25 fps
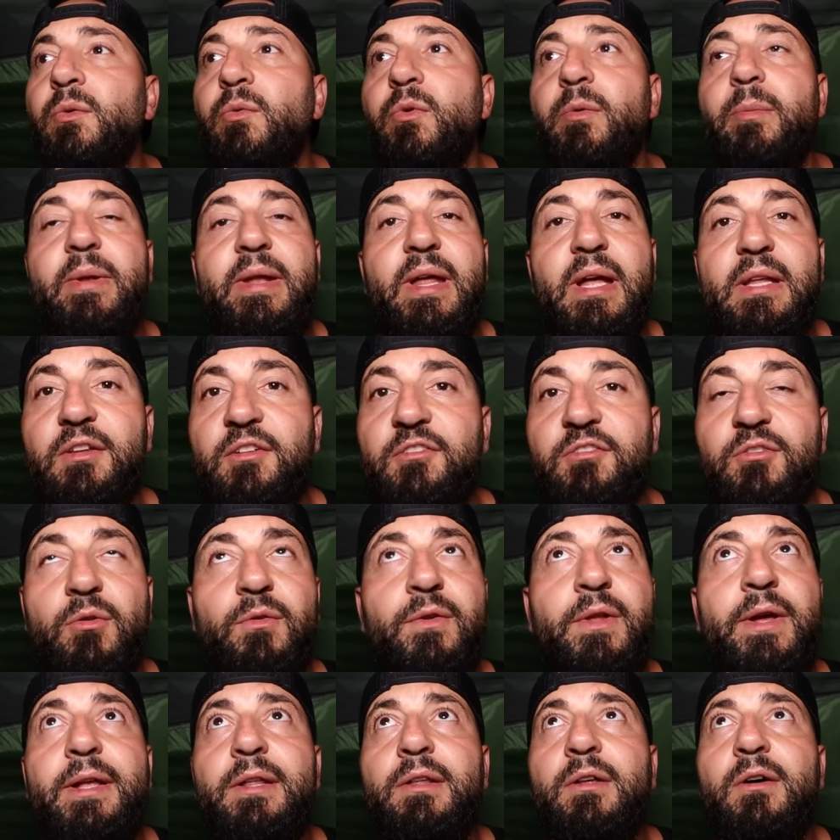We've been at this all
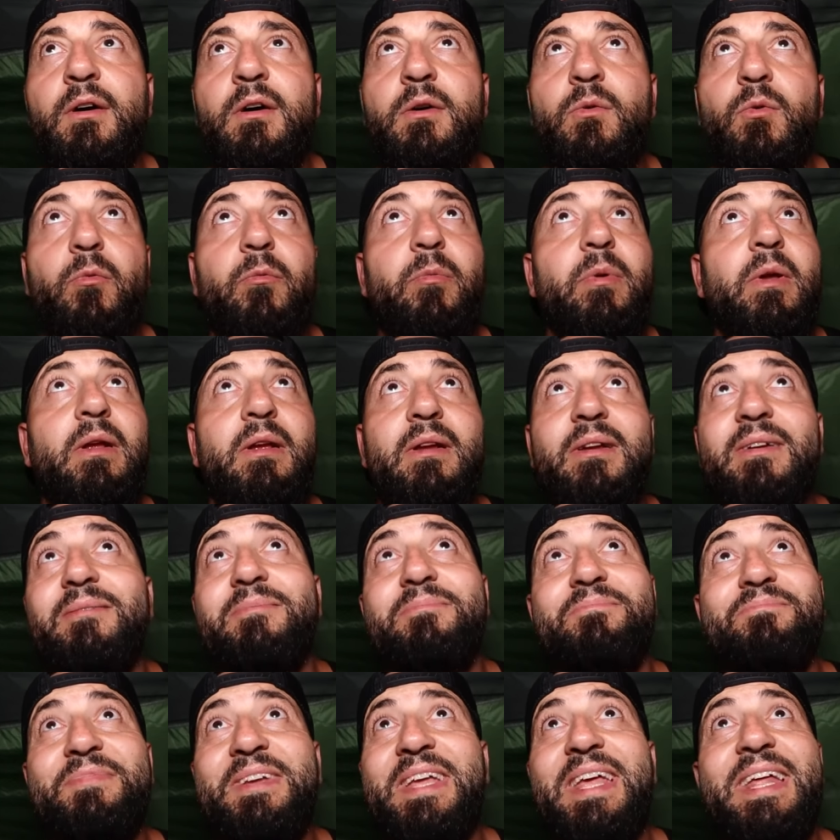night long. We've been
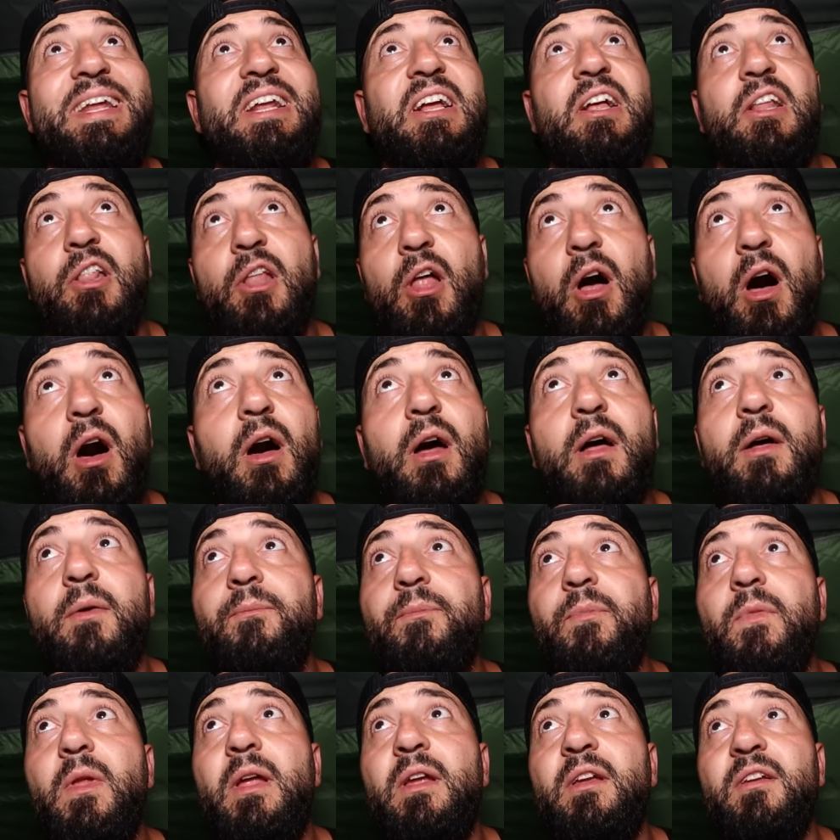getting a
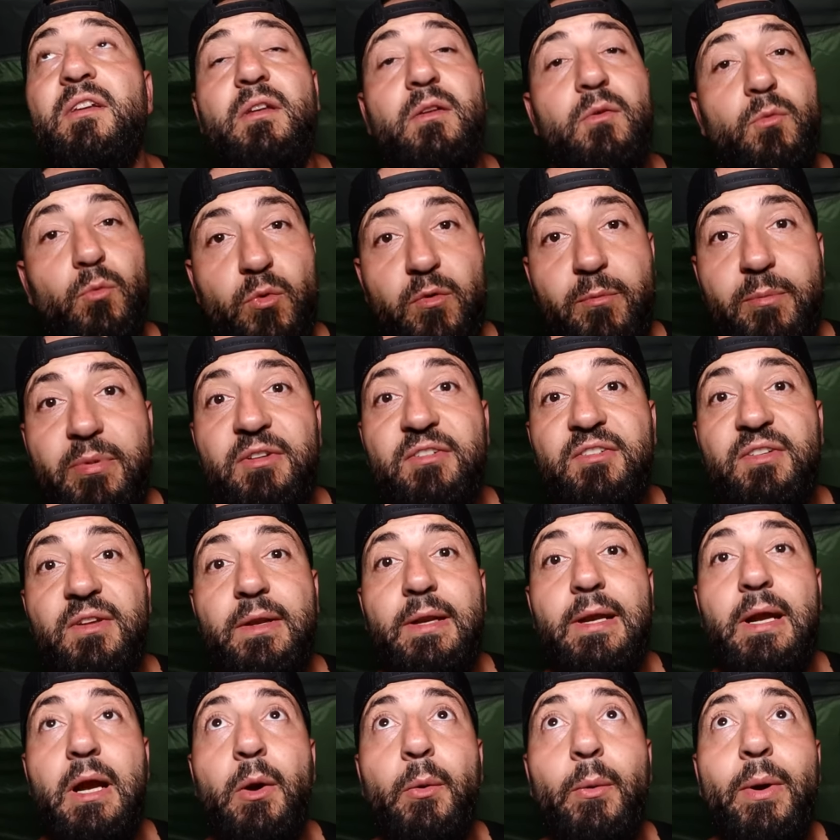lot and we've been
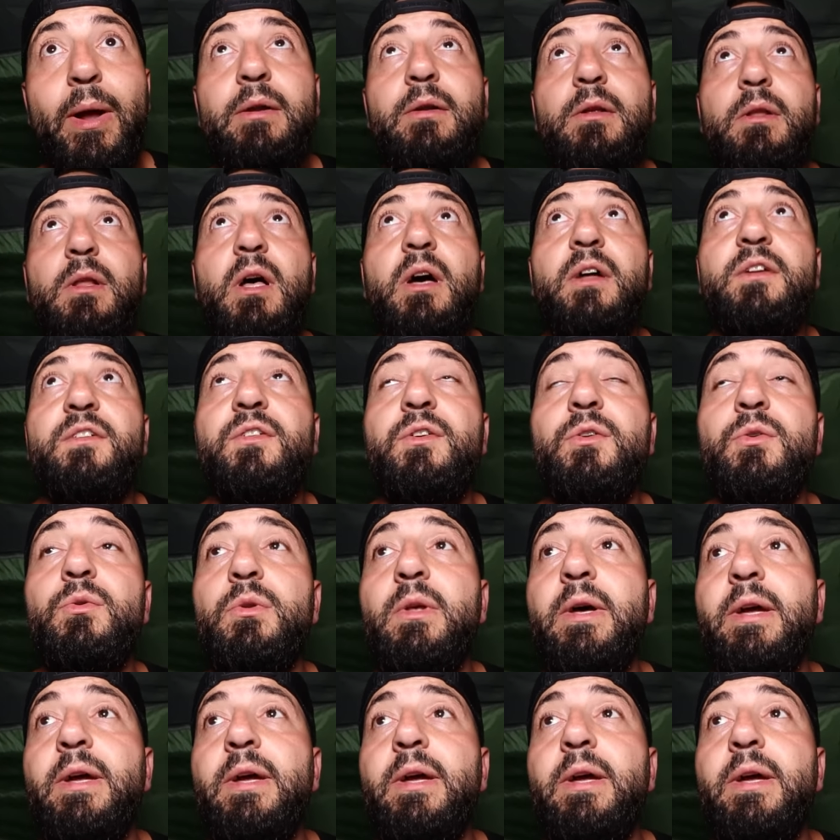sitting around a lot too